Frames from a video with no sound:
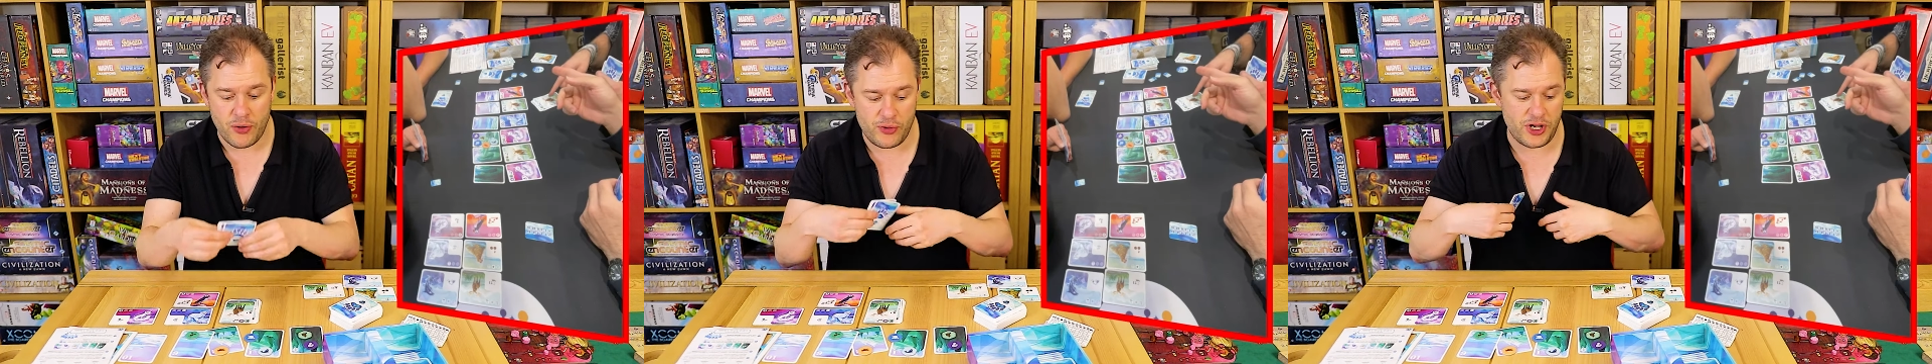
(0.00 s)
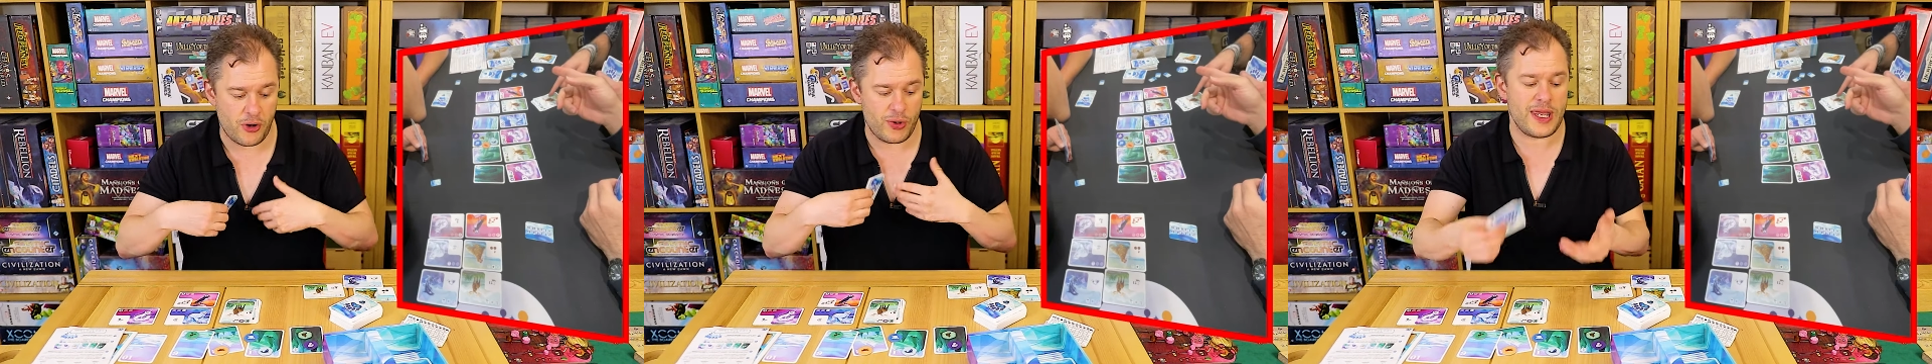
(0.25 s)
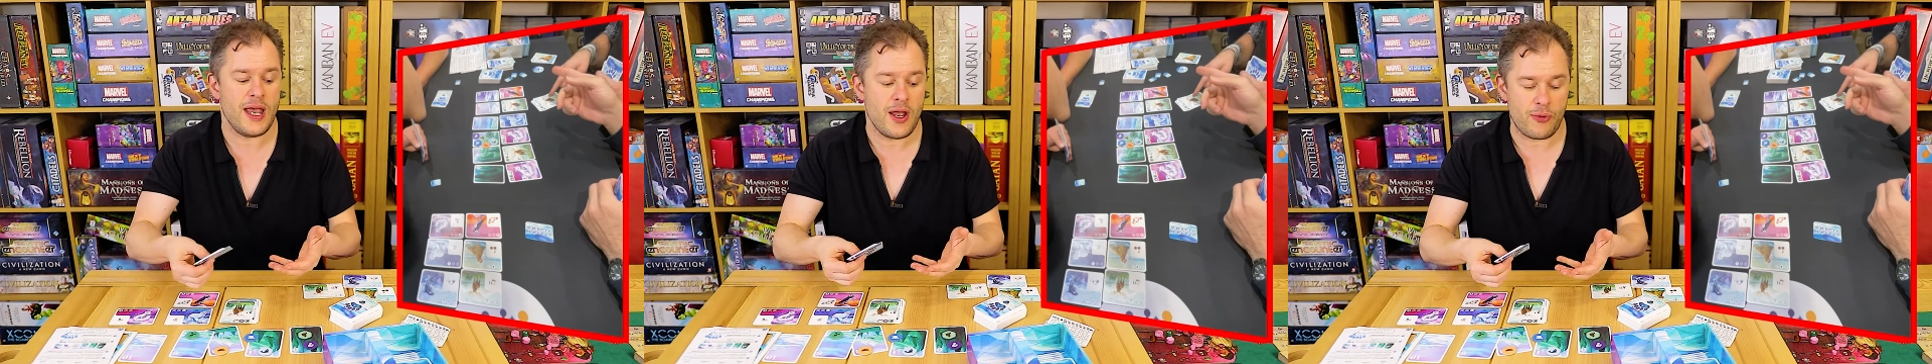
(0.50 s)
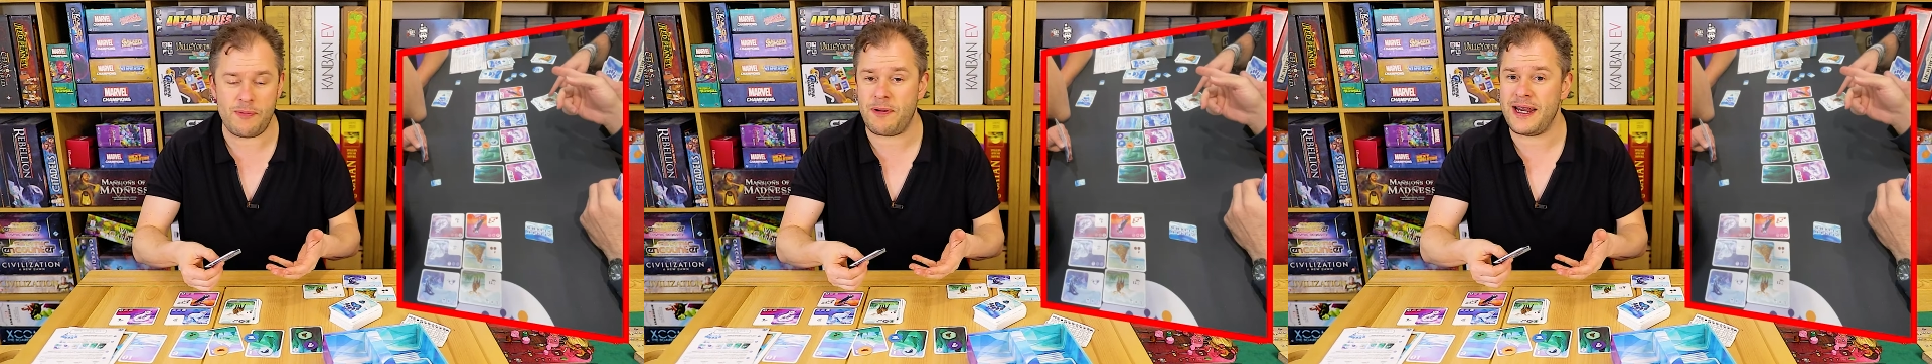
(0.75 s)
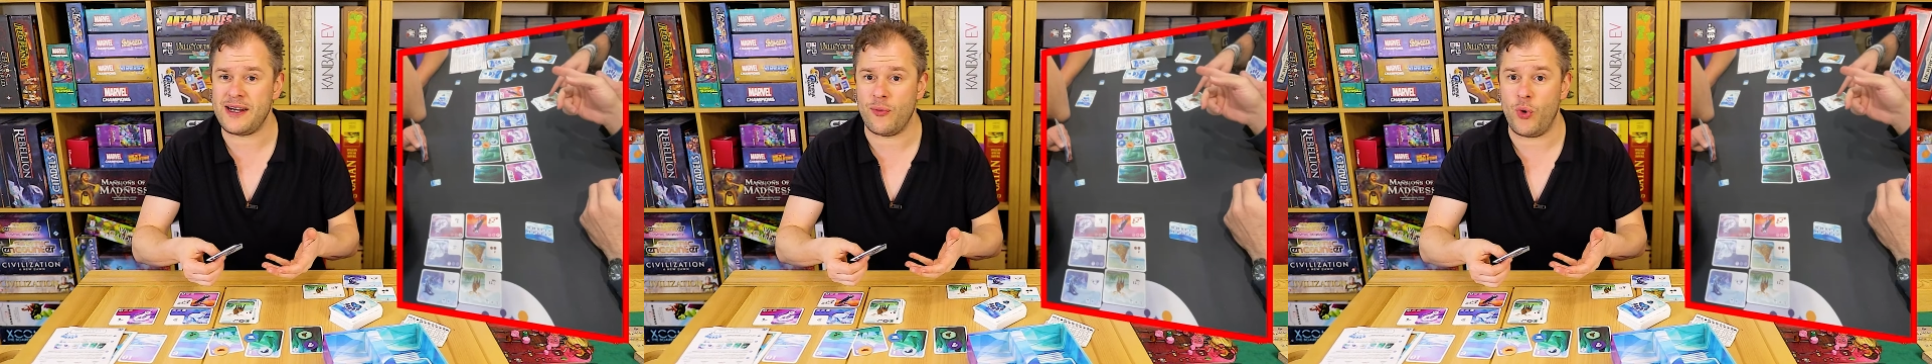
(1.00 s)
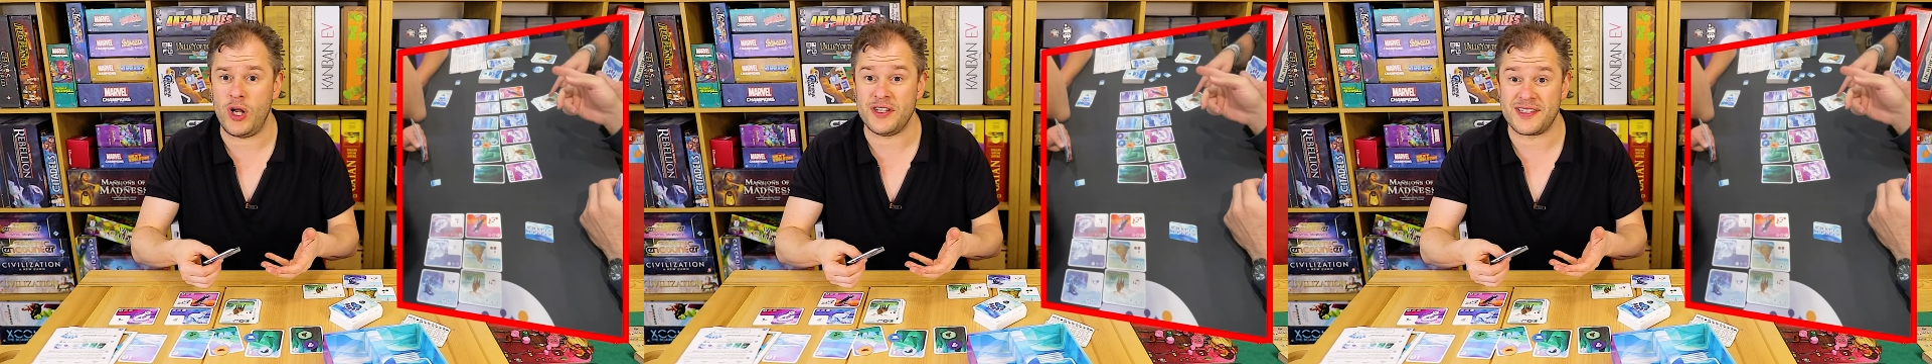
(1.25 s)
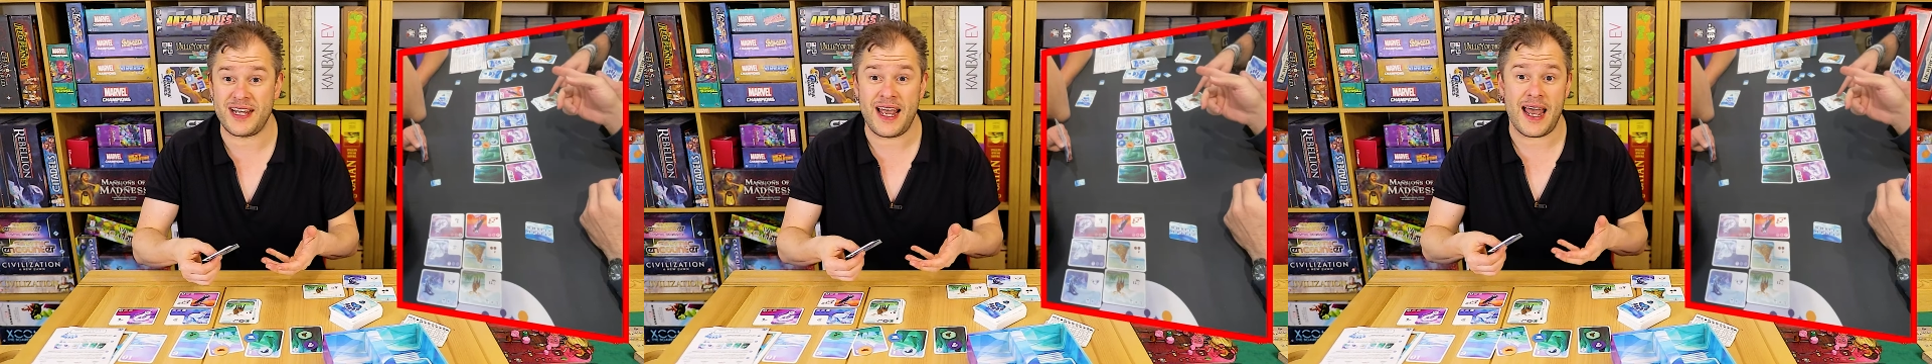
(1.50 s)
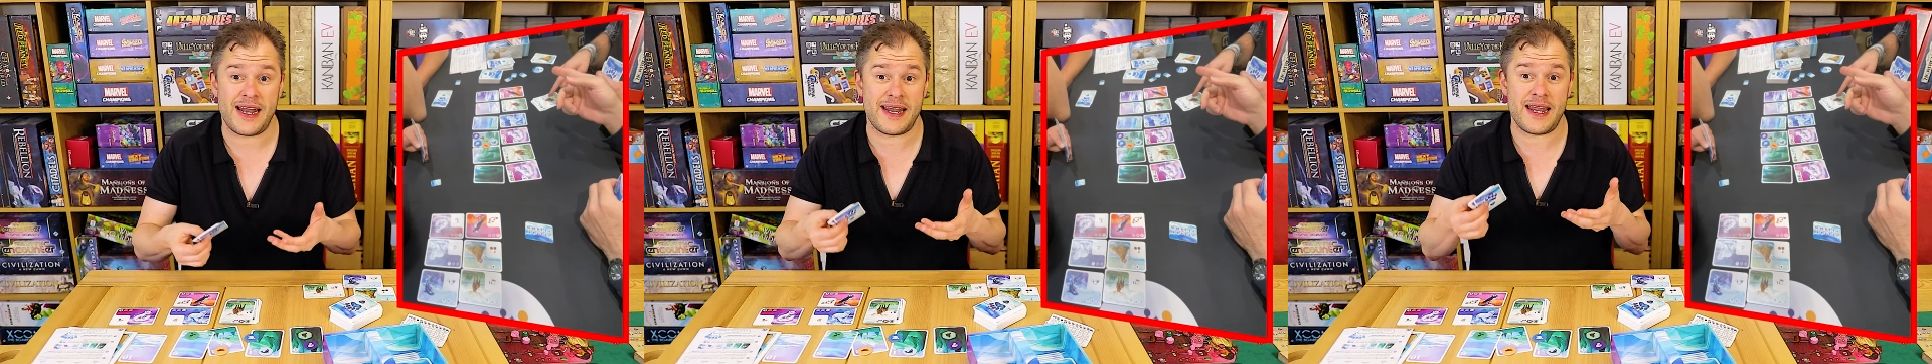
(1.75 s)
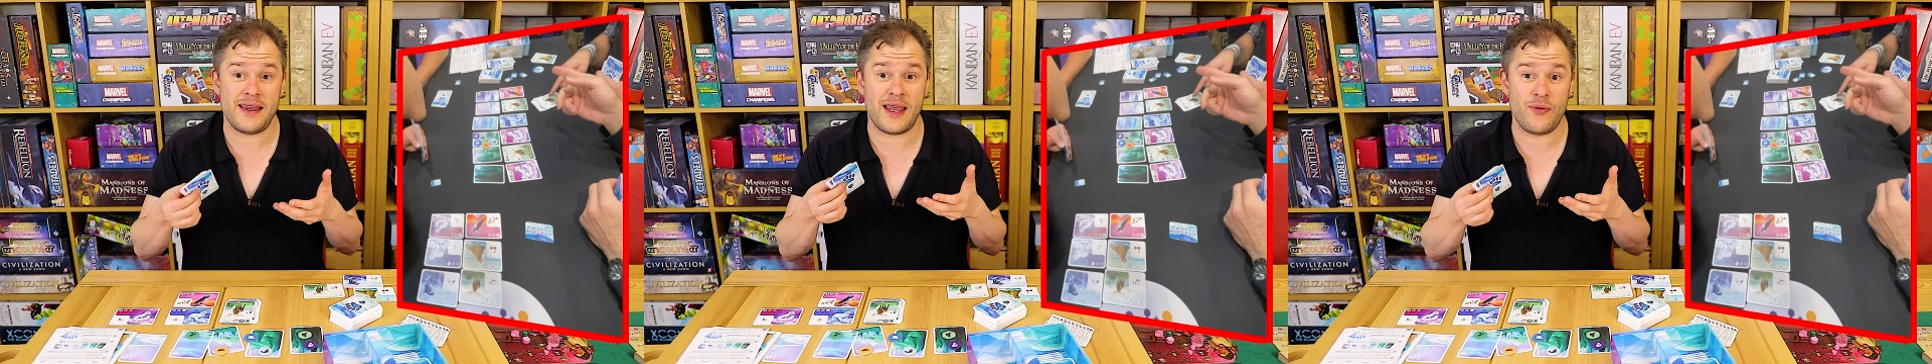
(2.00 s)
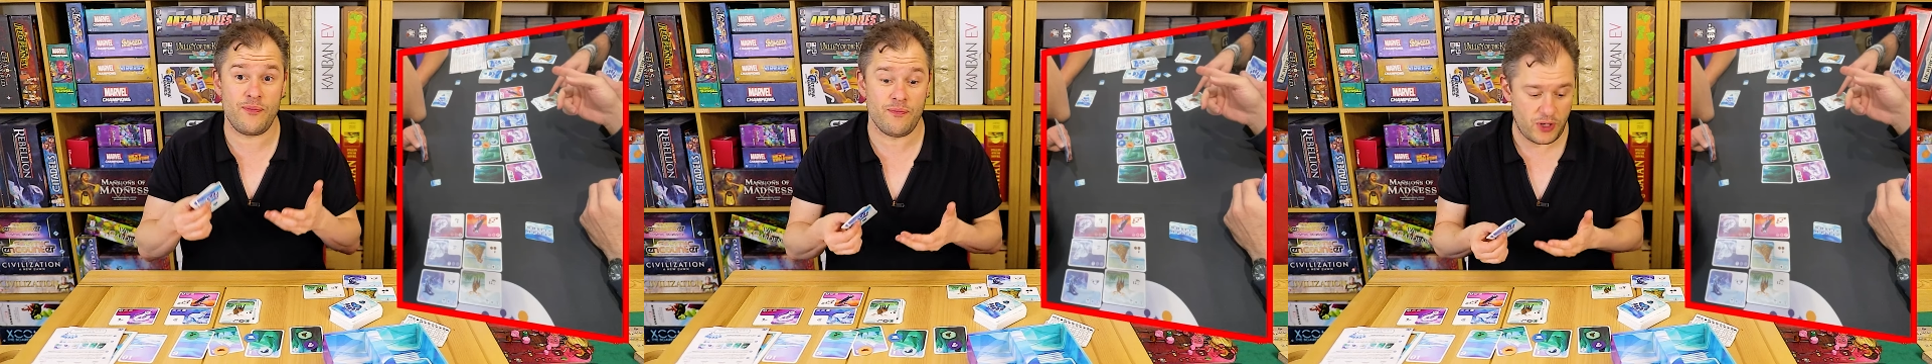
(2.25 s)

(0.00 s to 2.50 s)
you know, we, we played it once and then they